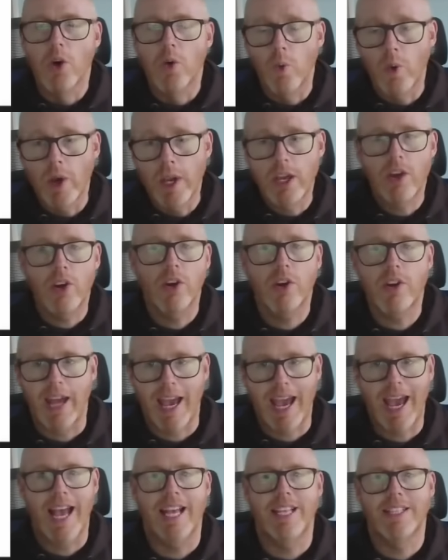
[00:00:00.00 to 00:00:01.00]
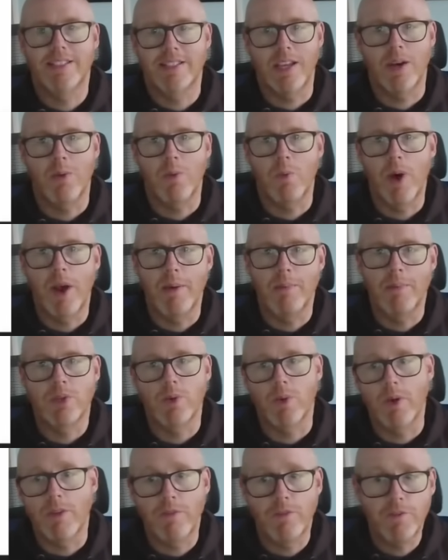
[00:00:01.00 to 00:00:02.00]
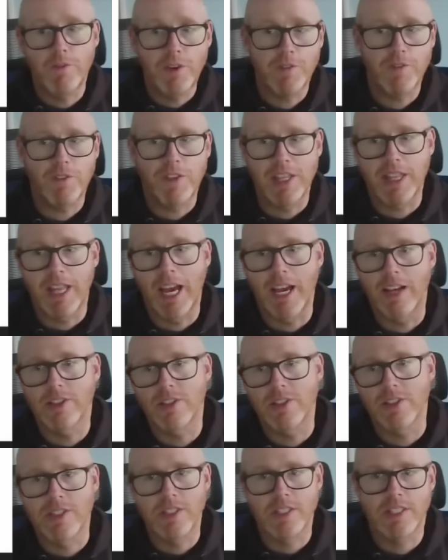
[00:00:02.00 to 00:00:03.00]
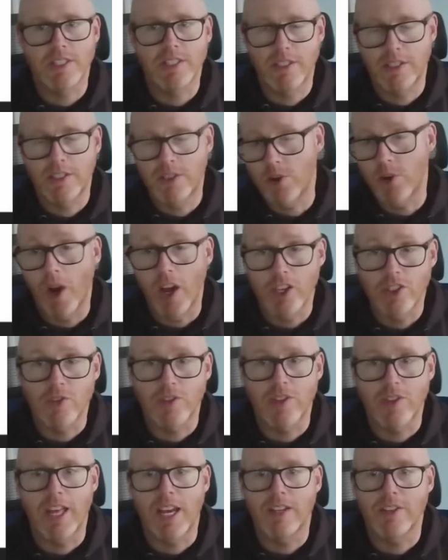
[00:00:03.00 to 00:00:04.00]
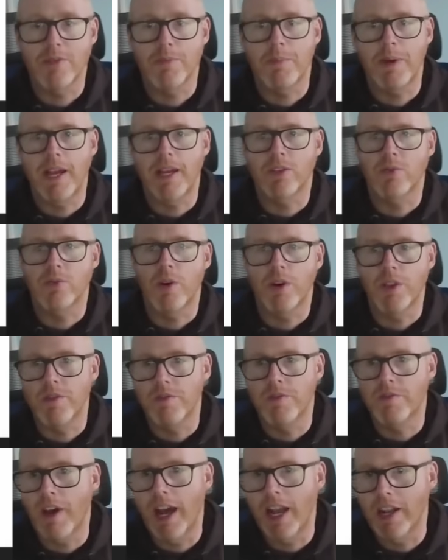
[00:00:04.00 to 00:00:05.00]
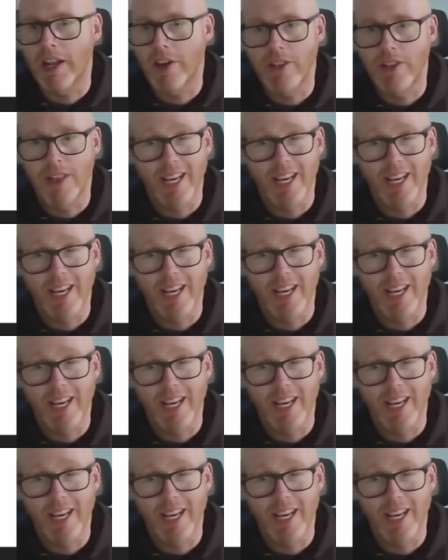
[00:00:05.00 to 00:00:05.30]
we could add somewhere between £50,000 to £100,000 worth of value.